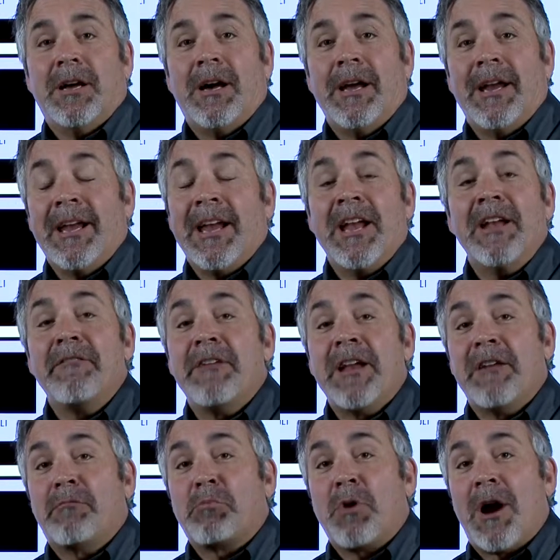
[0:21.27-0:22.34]
an
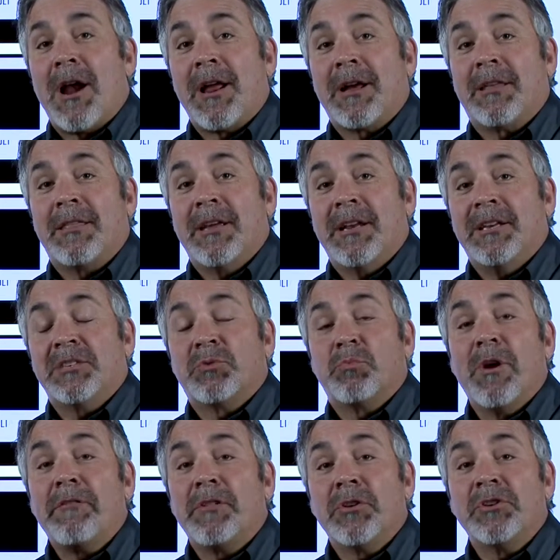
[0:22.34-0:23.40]
innovative product that is
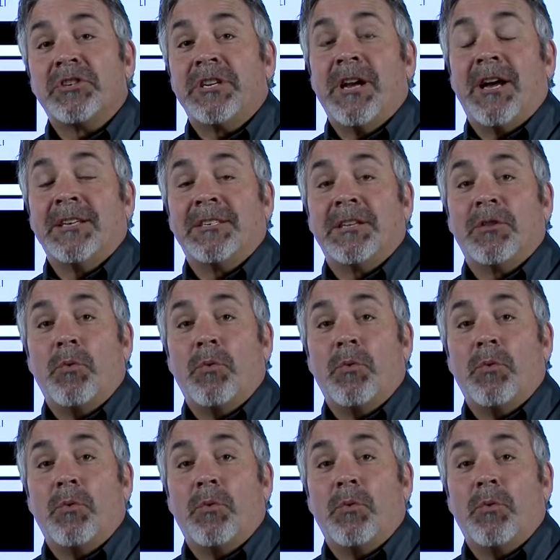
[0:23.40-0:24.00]
revolutionizing